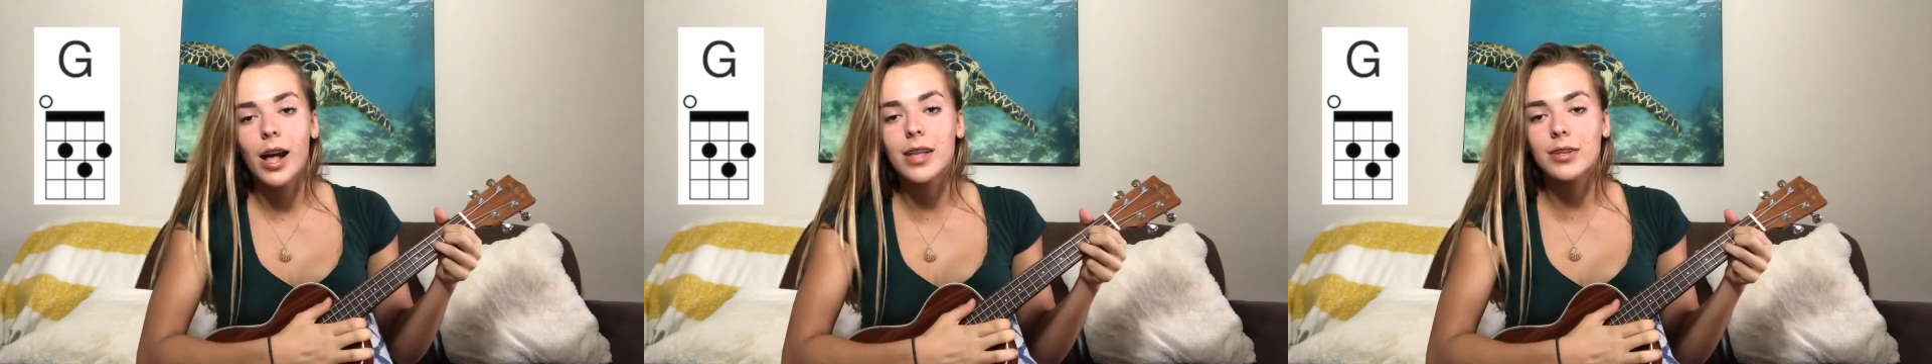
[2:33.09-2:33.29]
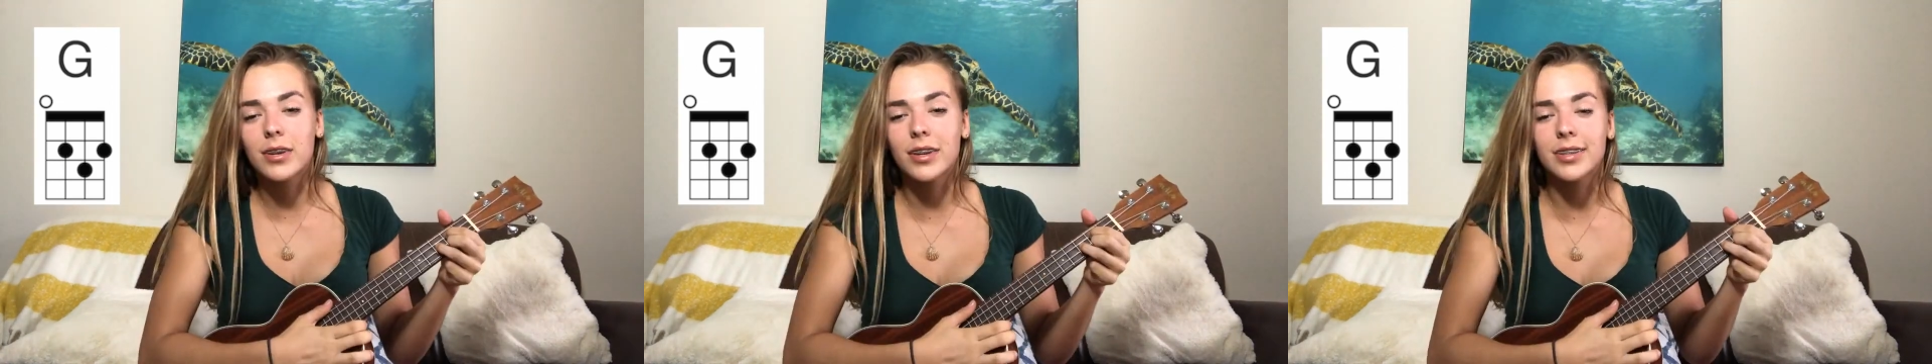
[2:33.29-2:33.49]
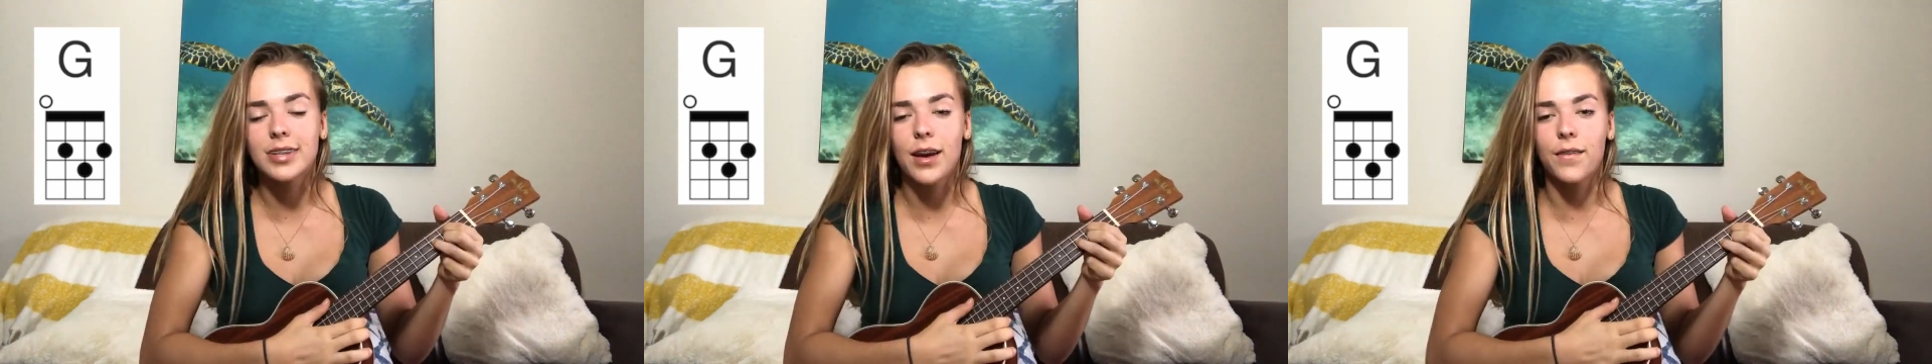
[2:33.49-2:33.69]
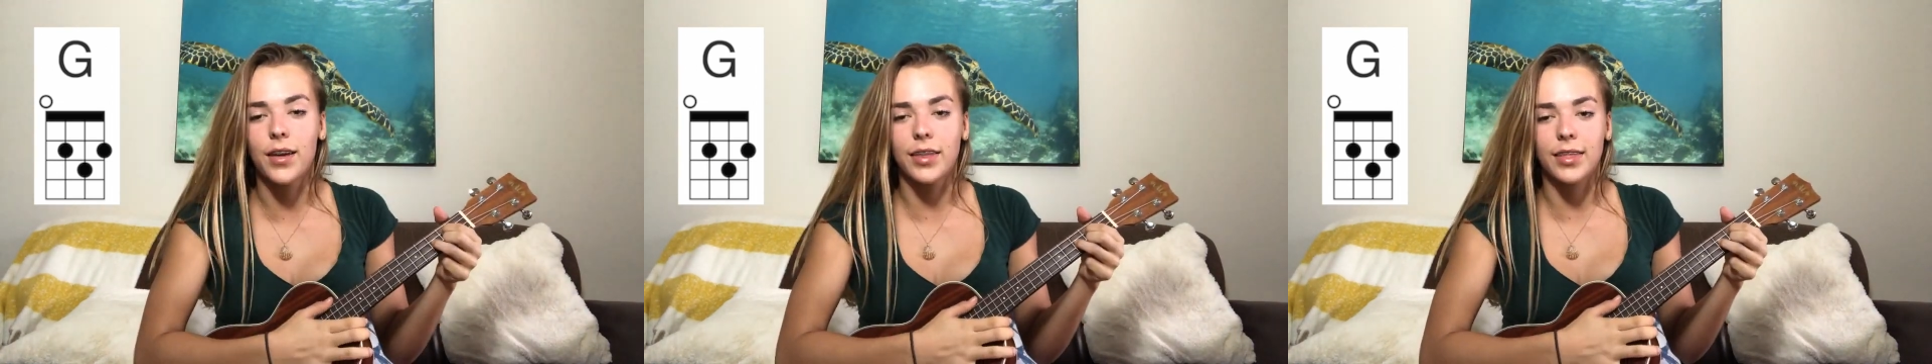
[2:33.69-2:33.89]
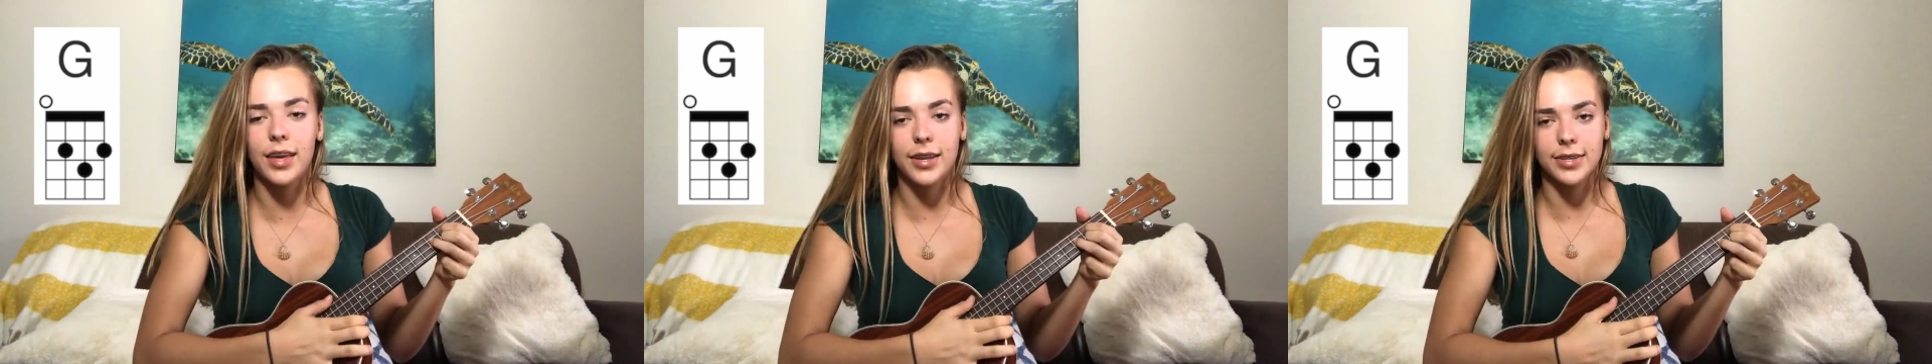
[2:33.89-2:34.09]
It's gonna sound
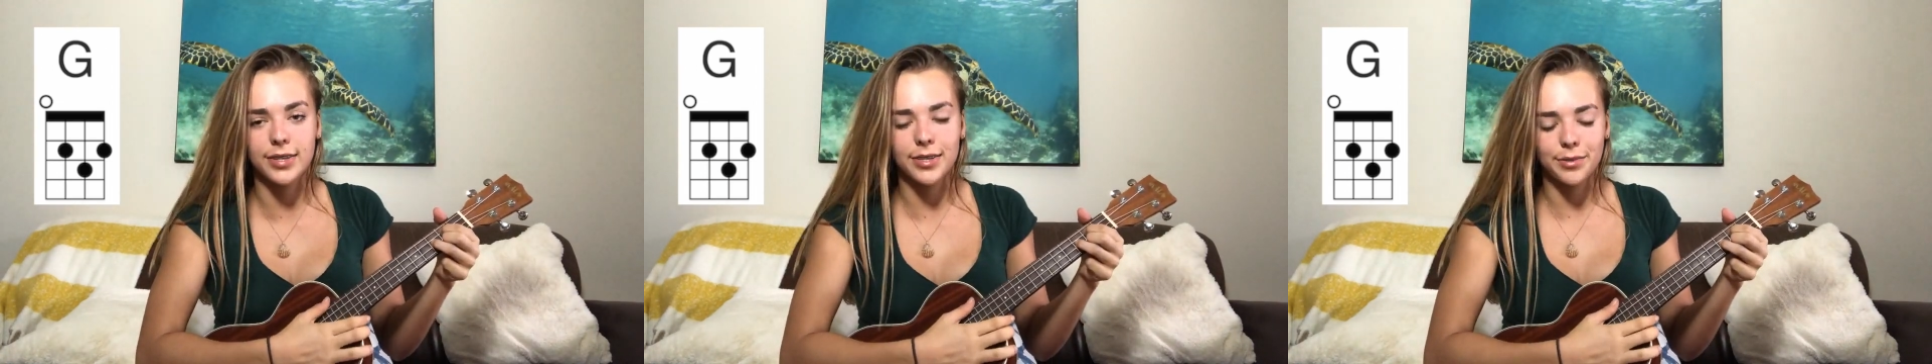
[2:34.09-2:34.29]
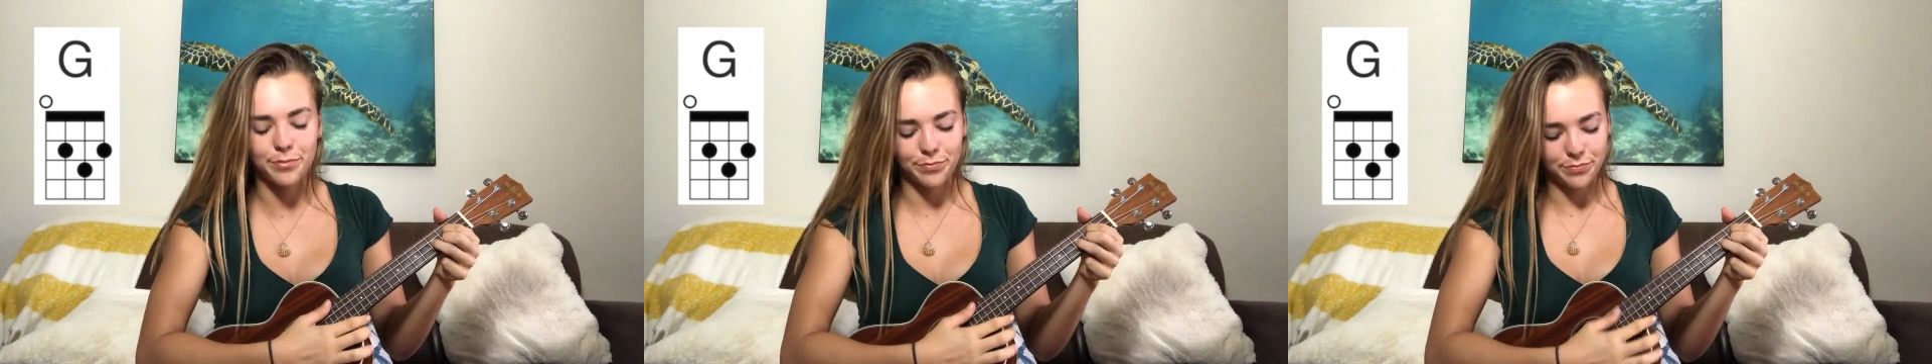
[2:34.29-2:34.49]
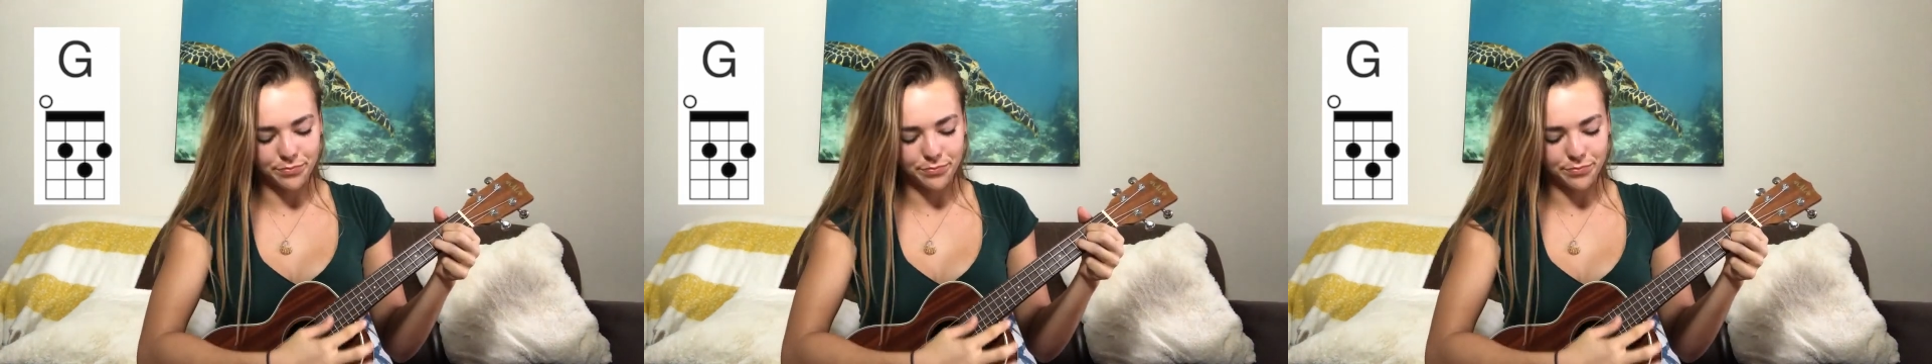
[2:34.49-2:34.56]
like this.